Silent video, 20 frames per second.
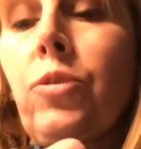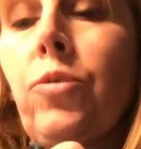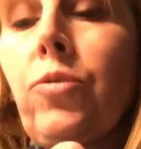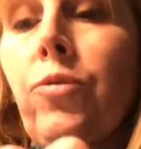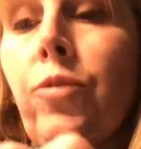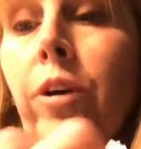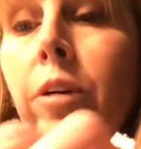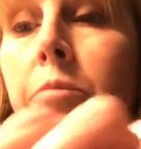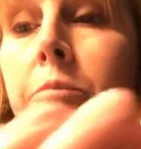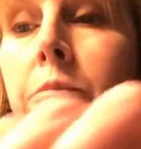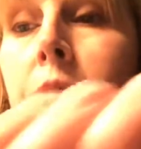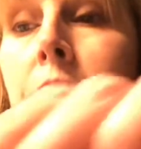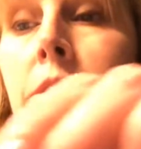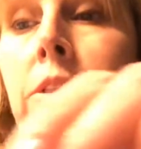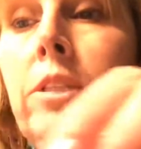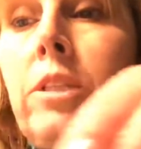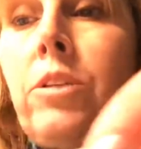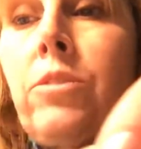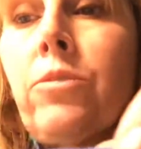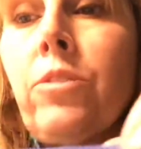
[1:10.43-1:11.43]
From
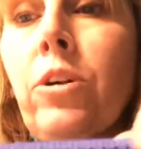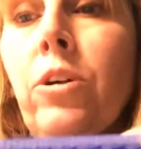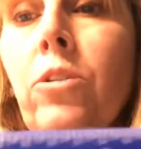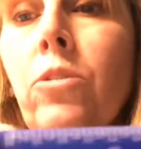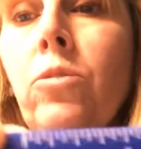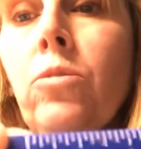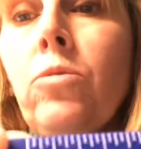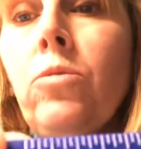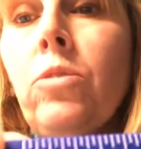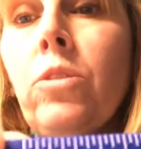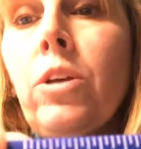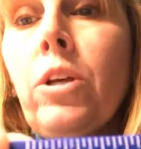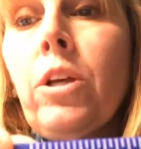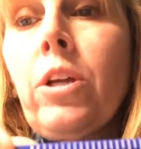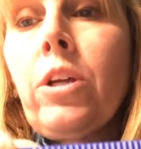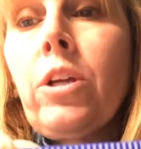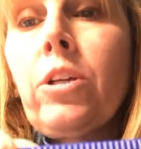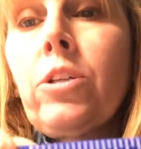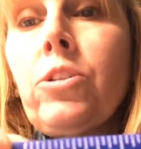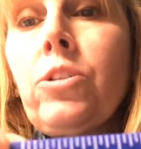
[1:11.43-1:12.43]
0
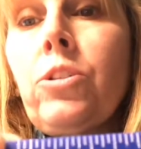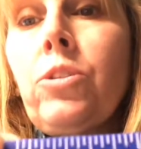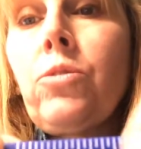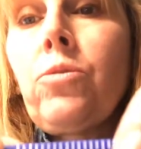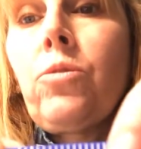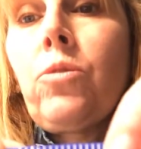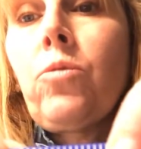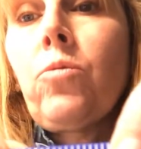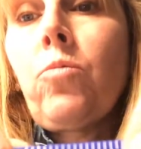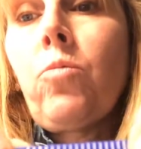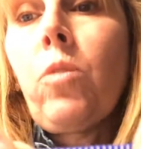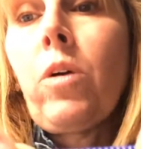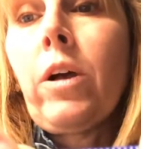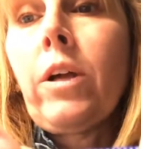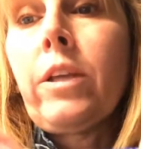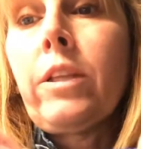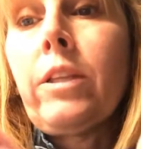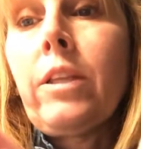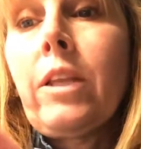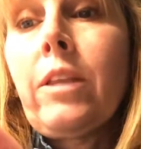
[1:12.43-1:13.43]
to the 1,